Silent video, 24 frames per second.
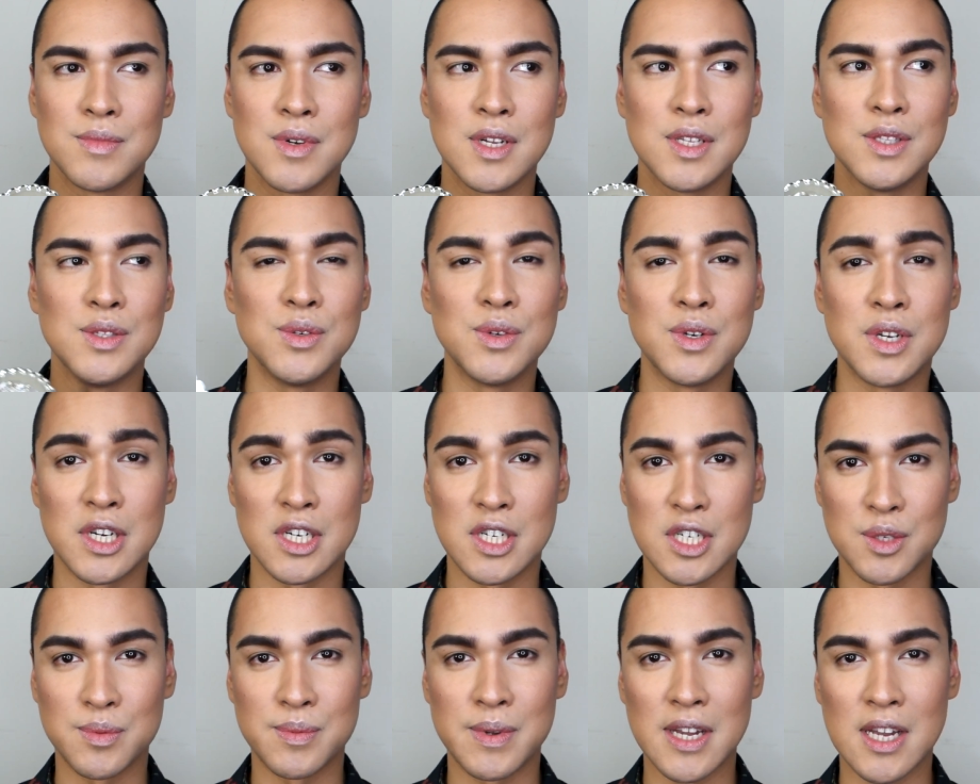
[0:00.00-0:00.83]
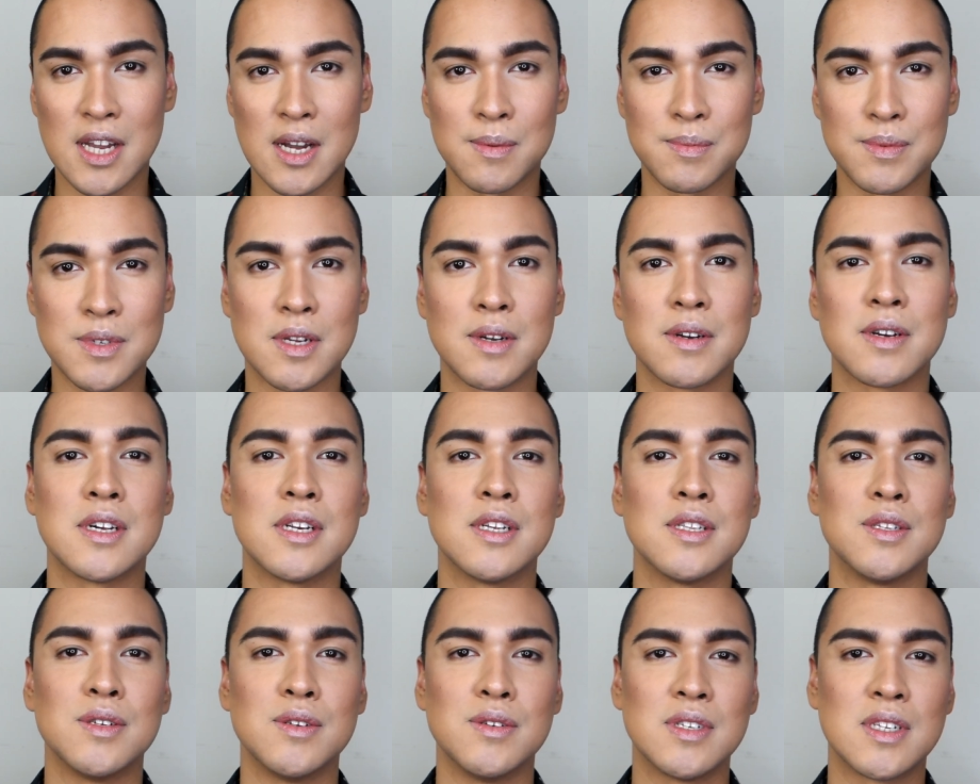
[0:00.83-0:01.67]
New Year's makeup. So I'm
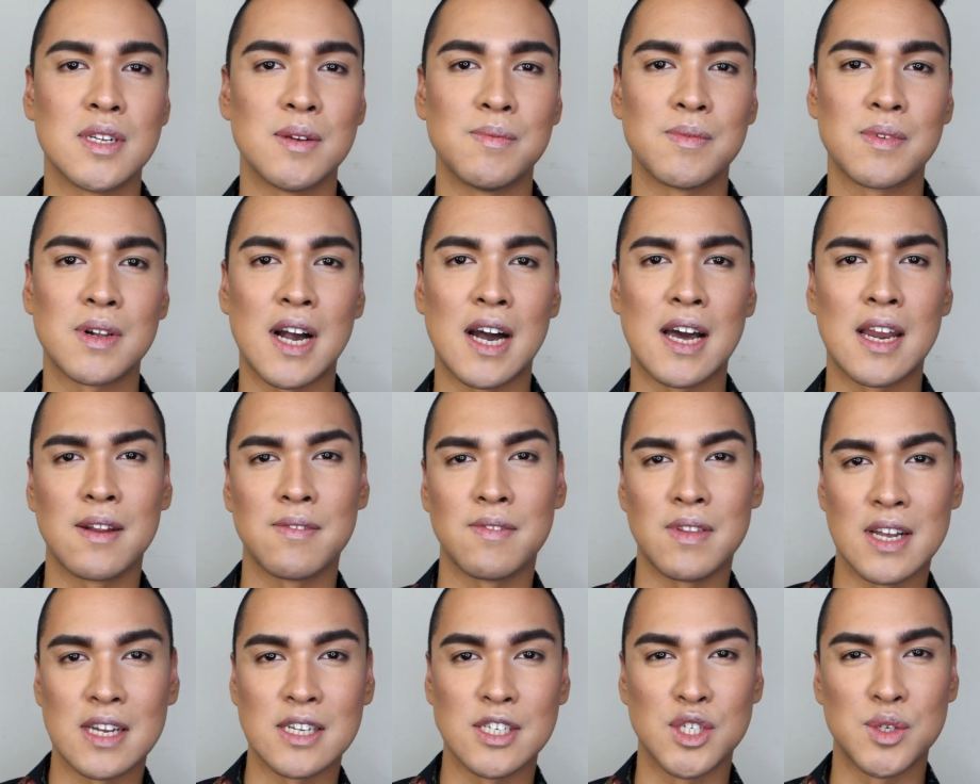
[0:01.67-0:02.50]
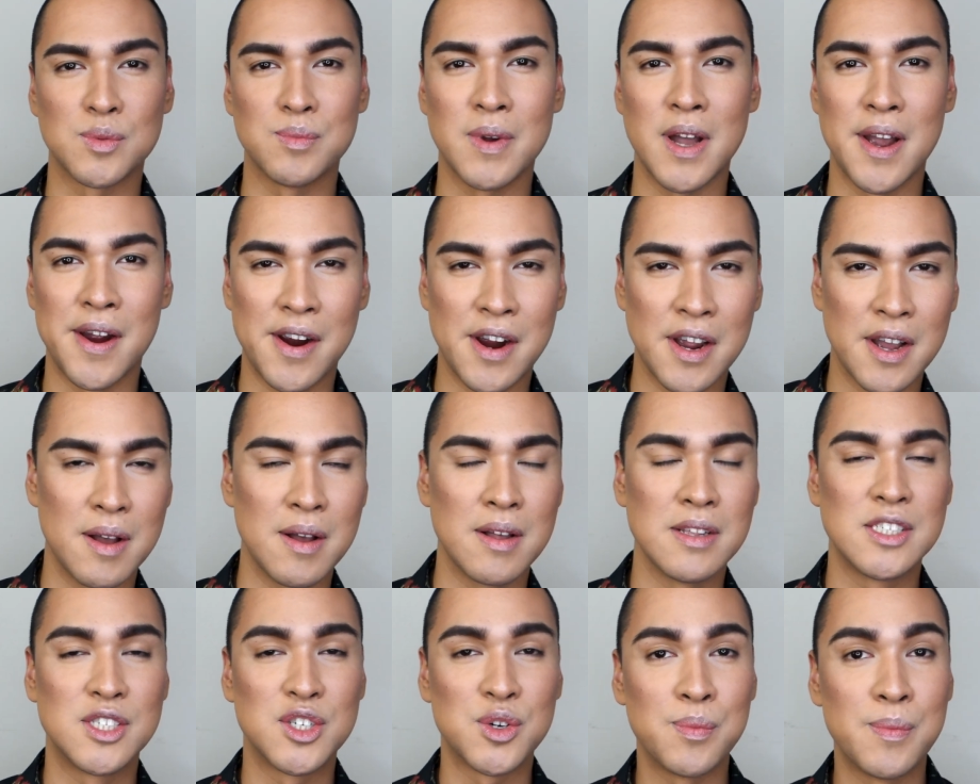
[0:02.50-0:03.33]
gonna do some kind of like
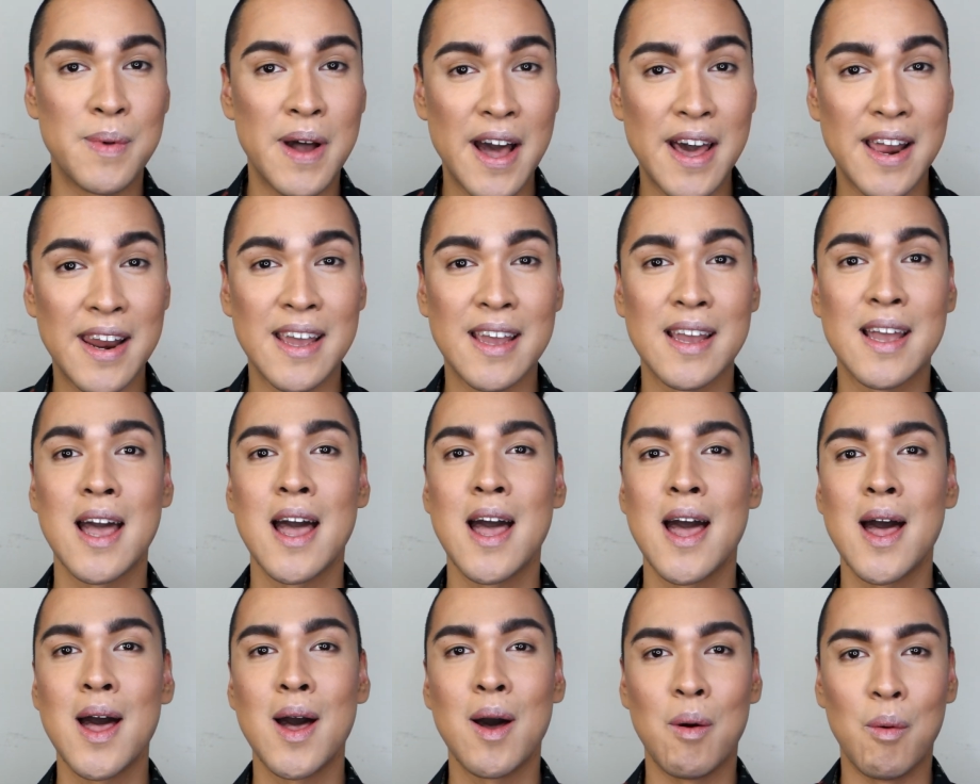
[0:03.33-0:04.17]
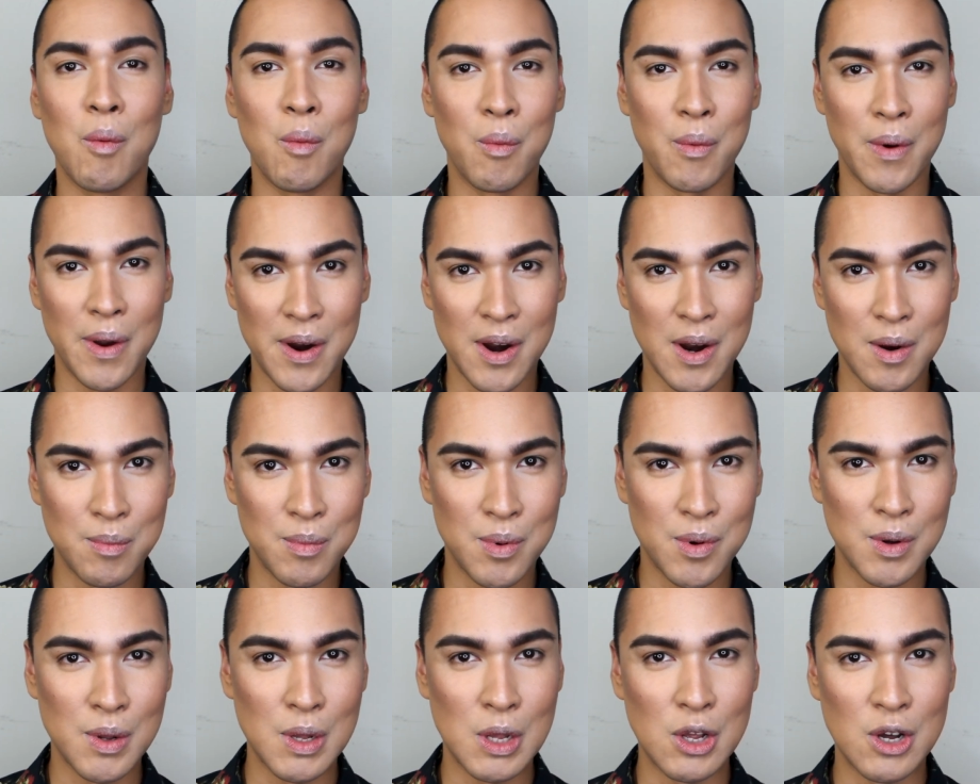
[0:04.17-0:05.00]
dramatic
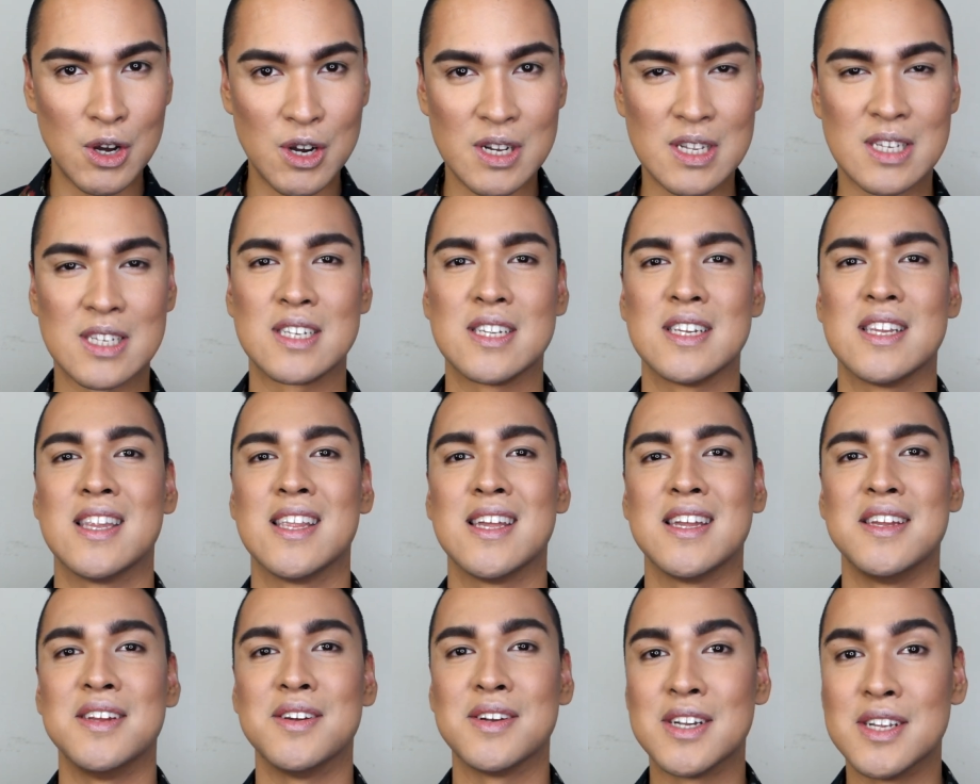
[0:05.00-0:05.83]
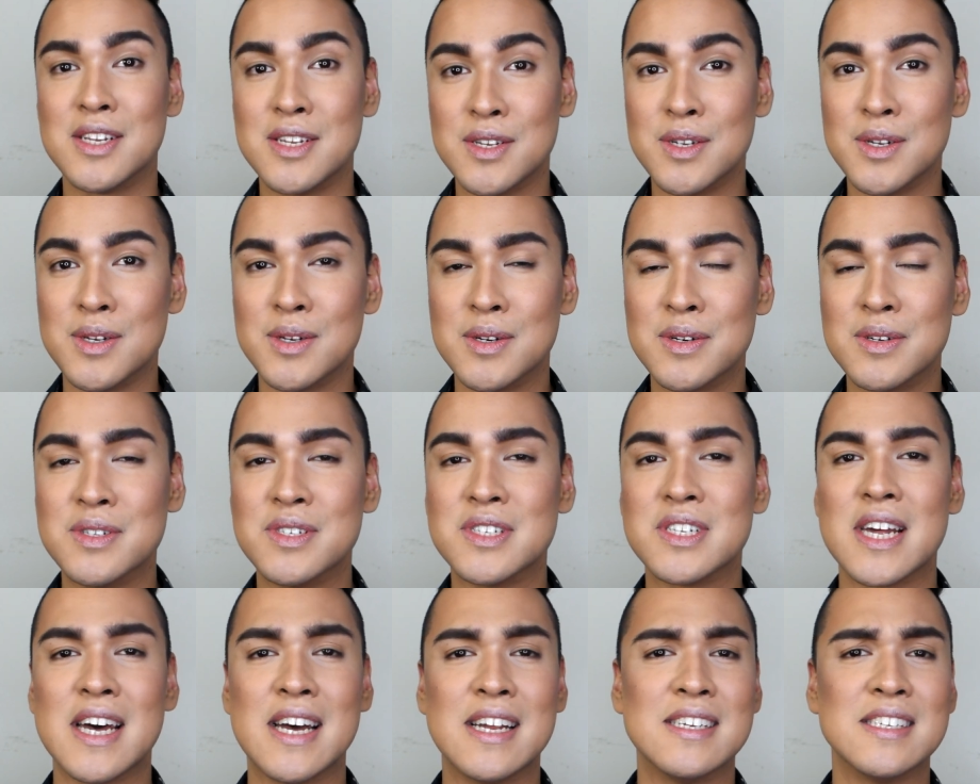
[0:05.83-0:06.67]
wearable looks that you can
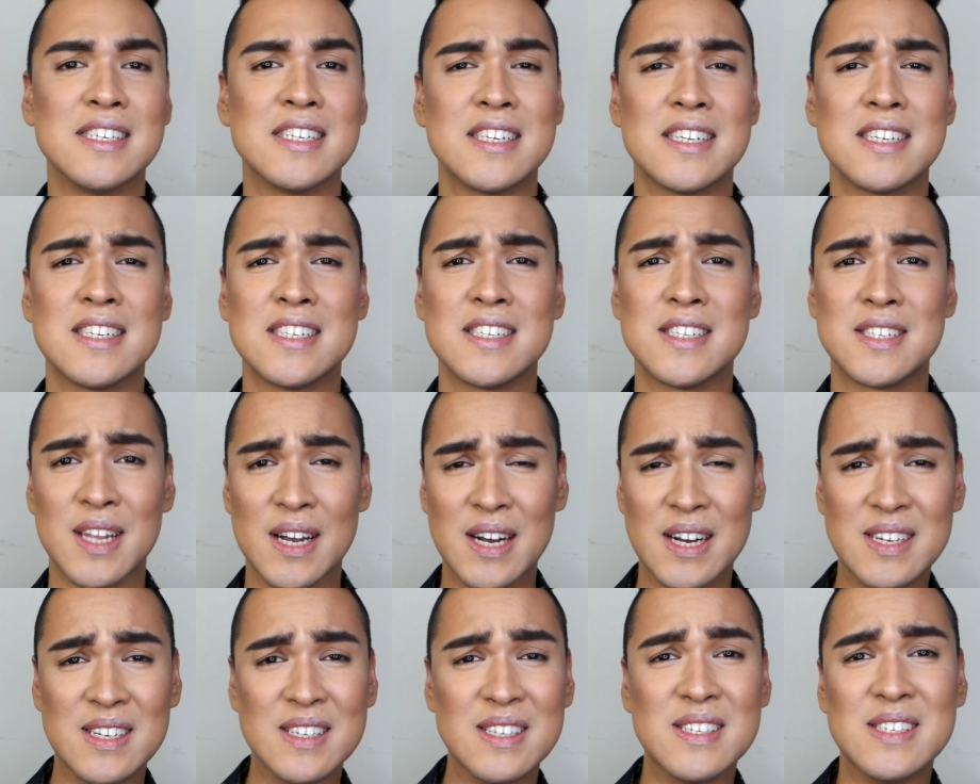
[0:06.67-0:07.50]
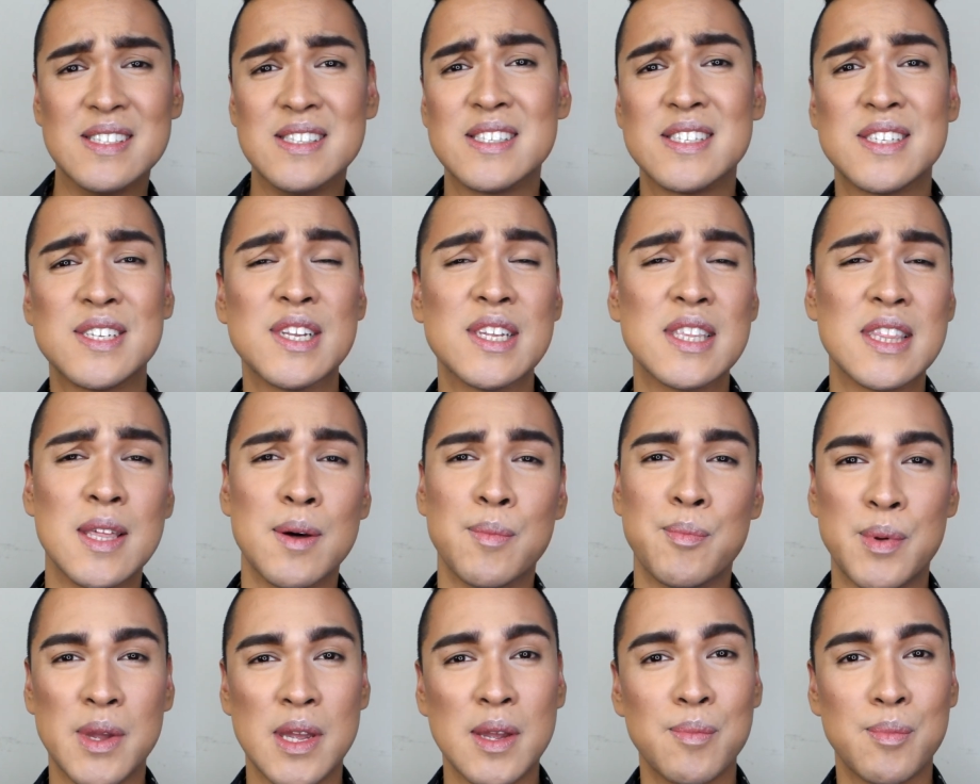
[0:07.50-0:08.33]
use and stunt the
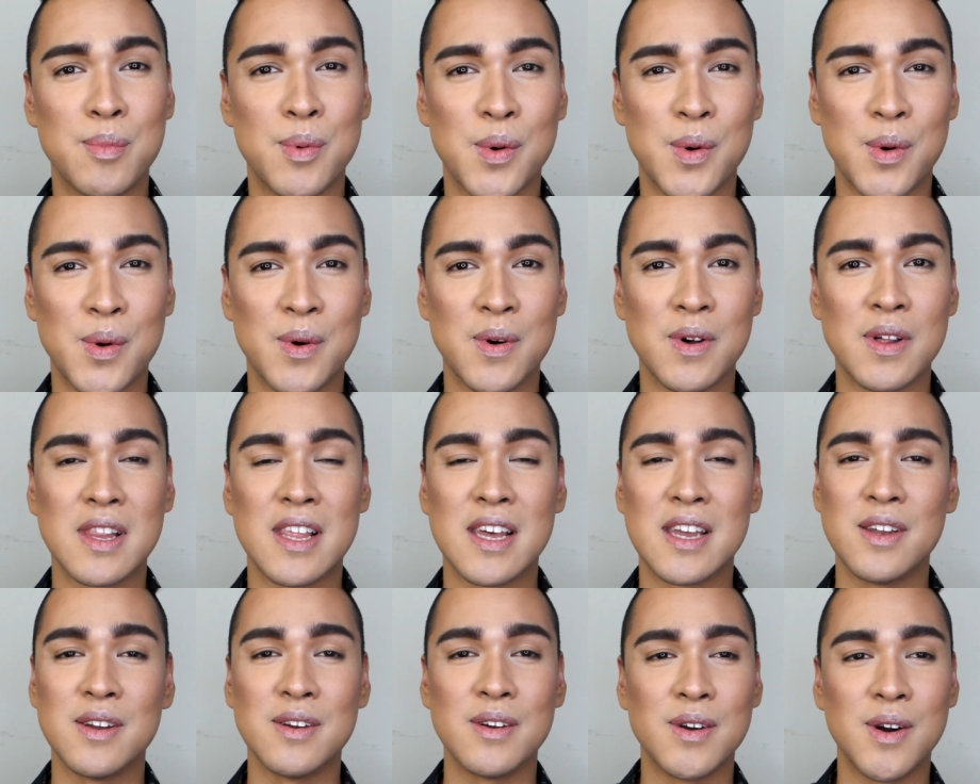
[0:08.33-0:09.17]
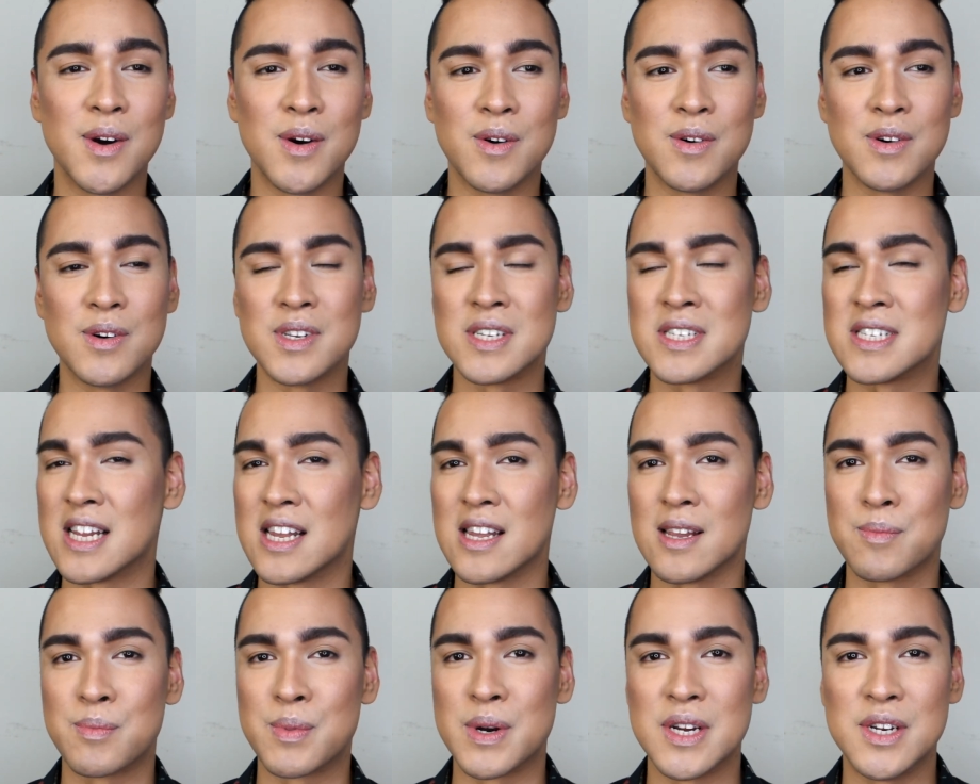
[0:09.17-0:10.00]
people that you go
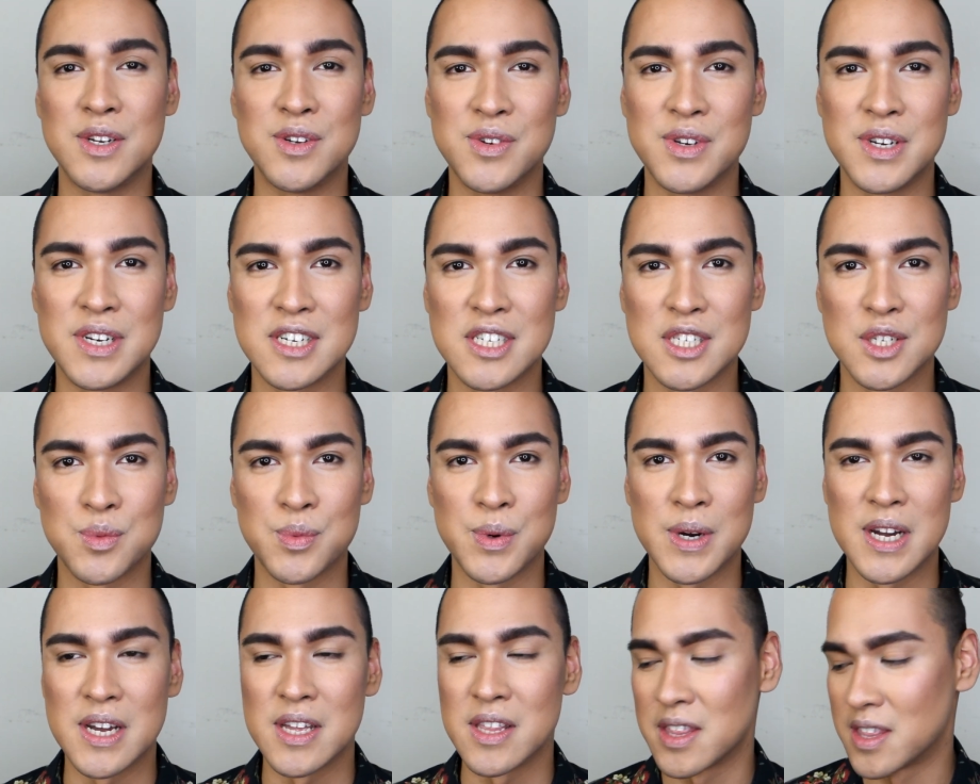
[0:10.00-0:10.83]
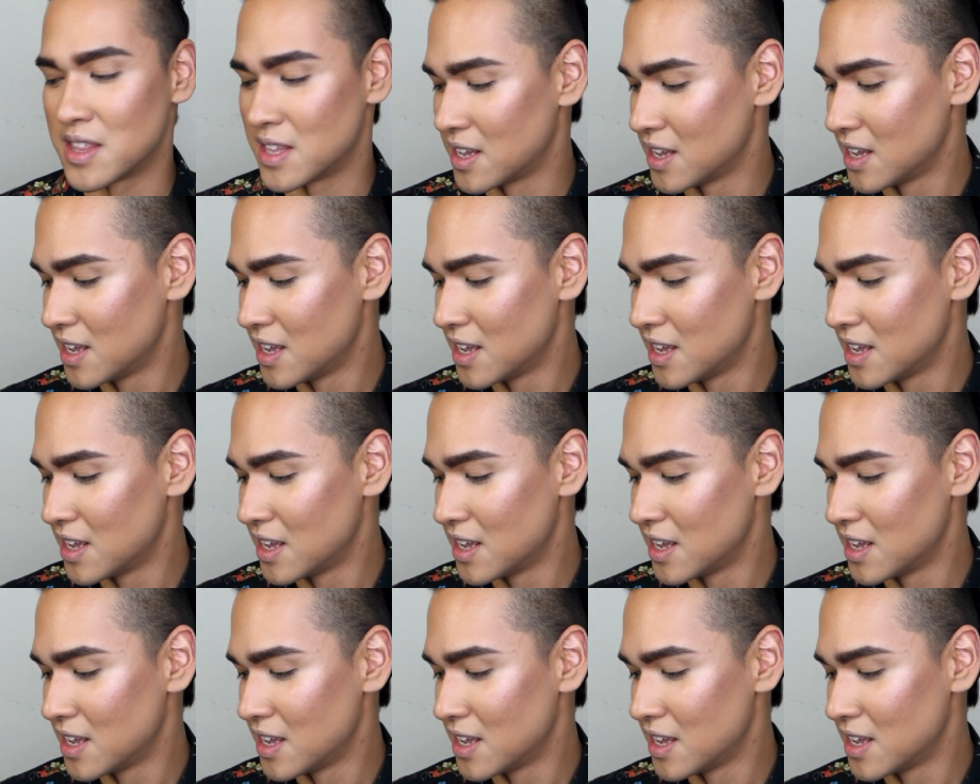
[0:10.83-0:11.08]
celebrate New Year's with.